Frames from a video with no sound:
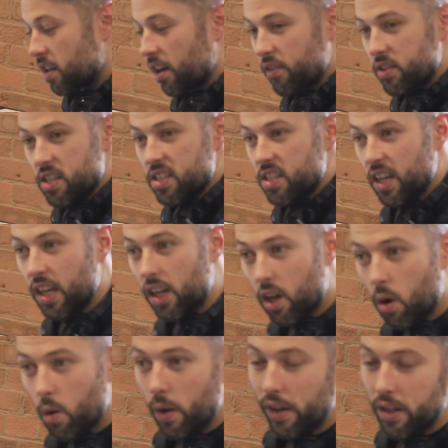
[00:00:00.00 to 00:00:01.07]
and having to sit in
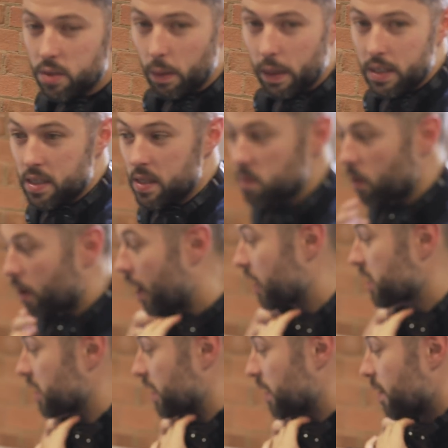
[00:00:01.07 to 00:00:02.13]
co-working spaces when
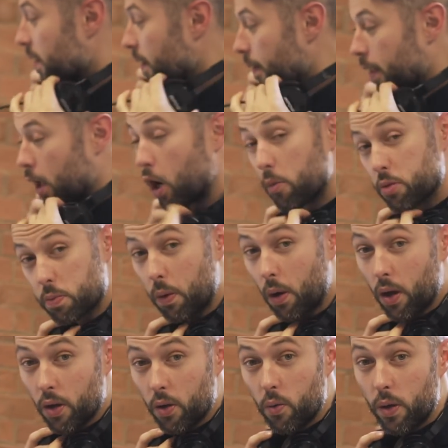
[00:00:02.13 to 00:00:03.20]
actually
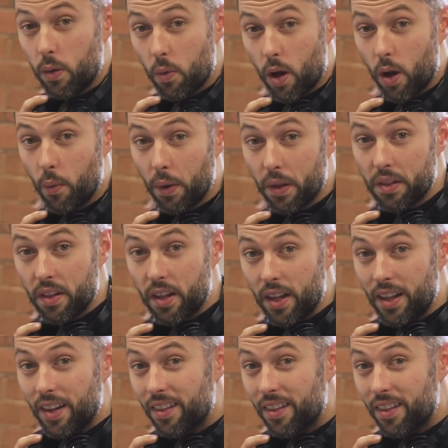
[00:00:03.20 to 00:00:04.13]
HubSpot, who we work with,